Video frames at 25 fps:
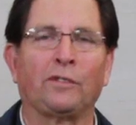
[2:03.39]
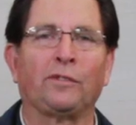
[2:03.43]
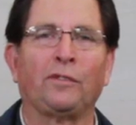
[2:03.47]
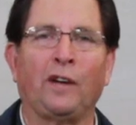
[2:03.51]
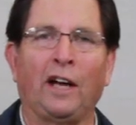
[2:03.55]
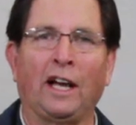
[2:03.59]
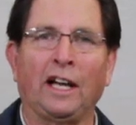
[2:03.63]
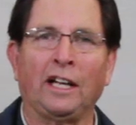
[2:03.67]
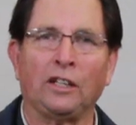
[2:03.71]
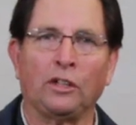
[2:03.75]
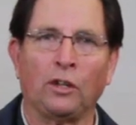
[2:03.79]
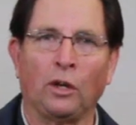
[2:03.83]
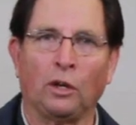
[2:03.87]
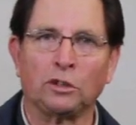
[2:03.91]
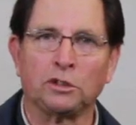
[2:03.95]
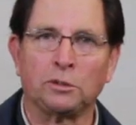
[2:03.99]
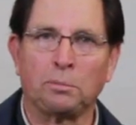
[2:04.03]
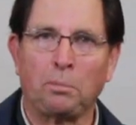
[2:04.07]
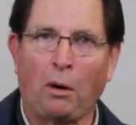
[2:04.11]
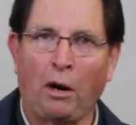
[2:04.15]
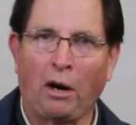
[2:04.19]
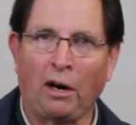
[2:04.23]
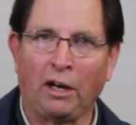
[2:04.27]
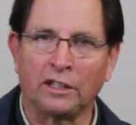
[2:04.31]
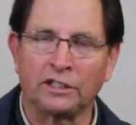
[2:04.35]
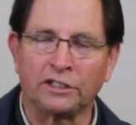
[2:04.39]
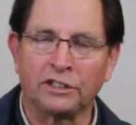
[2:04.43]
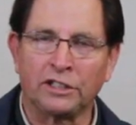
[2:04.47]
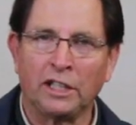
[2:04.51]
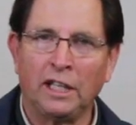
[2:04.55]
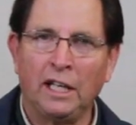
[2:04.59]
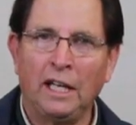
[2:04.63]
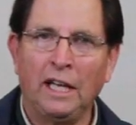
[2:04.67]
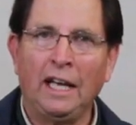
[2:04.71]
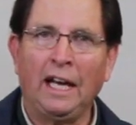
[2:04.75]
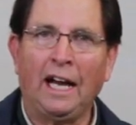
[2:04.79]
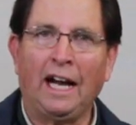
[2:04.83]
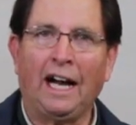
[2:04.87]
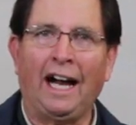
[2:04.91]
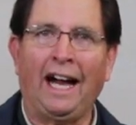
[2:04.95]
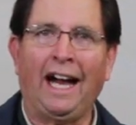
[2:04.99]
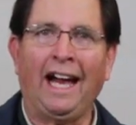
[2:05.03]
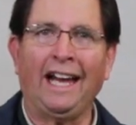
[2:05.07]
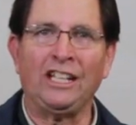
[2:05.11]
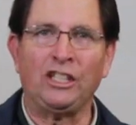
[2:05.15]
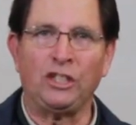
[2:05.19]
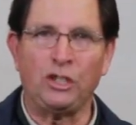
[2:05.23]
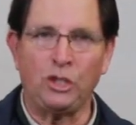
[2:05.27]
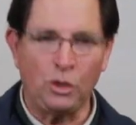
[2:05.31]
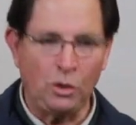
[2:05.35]
to find those parts.
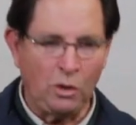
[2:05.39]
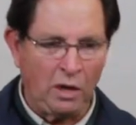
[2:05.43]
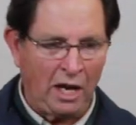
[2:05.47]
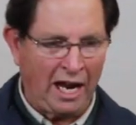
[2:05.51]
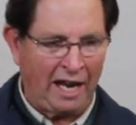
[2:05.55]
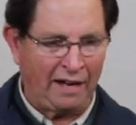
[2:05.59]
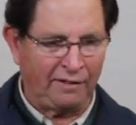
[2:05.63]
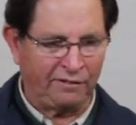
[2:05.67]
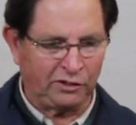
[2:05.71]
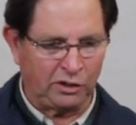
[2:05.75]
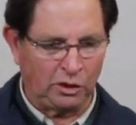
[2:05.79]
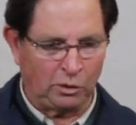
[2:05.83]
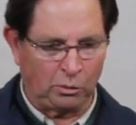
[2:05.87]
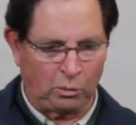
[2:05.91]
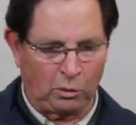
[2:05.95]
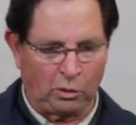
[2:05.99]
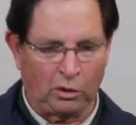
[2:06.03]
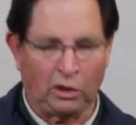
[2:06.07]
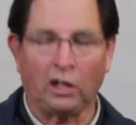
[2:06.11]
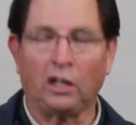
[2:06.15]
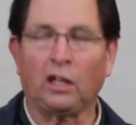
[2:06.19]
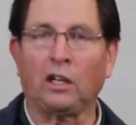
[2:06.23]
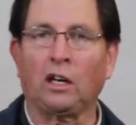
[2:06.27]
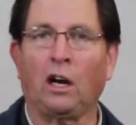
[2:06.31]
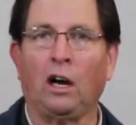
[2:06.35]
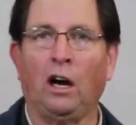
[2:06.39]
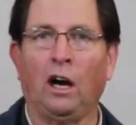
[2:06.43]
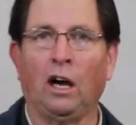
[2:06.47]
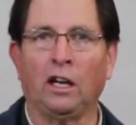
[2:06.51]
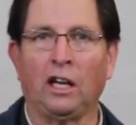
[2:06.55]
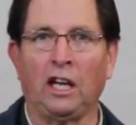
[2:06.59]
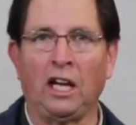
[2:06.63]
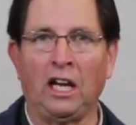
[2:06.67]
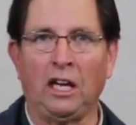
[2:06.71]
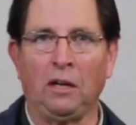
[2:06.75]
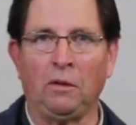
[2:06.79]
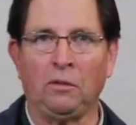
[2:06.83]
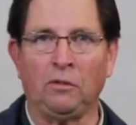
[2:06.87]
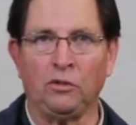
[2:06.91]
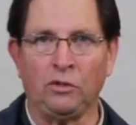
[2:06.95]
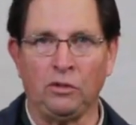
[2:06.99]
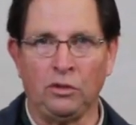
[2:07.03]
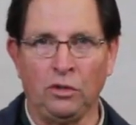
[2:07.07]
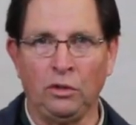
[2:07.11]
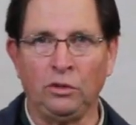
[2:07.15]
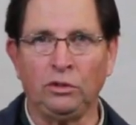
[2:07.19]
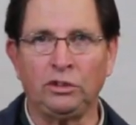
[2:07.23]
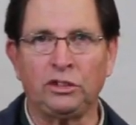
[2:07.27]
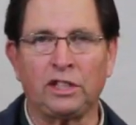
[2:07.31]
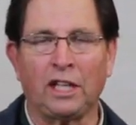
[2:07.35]
I do have to work on a
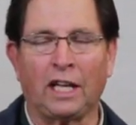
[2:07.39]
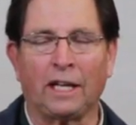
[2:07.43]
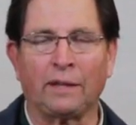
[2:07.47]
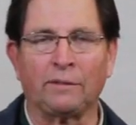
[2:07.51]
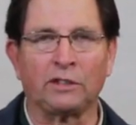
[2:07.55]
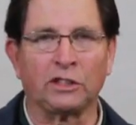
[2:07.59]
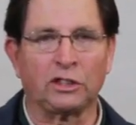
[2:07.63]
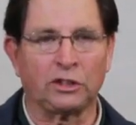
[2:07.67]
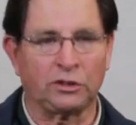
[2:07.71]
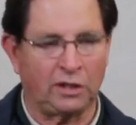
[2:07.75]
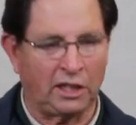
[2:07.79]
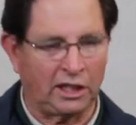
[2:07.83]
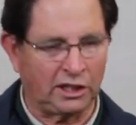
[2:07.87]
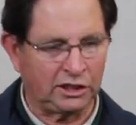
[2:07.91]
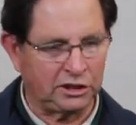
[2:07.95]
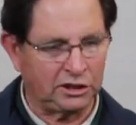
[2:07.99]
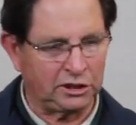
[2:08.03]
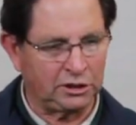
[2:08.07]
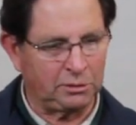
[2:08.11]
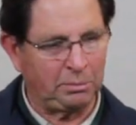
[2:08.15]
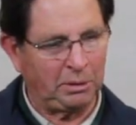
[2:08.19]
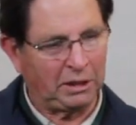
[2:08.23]
new set of instructions